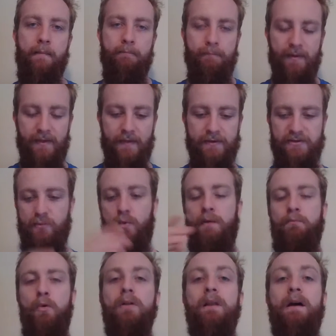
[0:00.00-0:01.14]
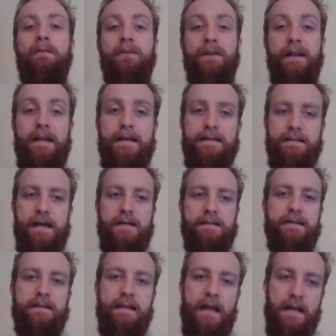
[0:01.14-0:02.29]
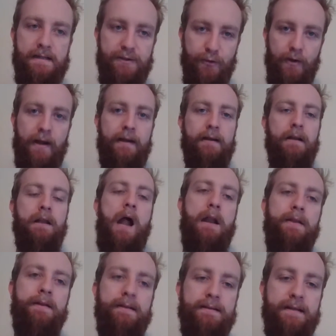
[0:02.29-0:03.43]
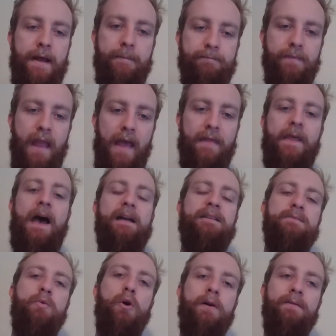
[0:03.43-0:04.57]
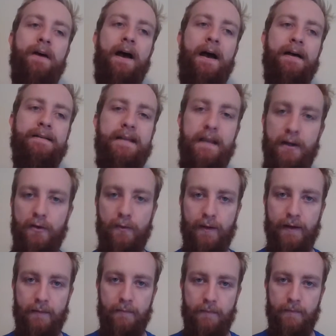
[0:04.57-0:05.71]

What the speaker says: But then there's one more level that he discusses that has created a lot of this, and that's more of a tinkering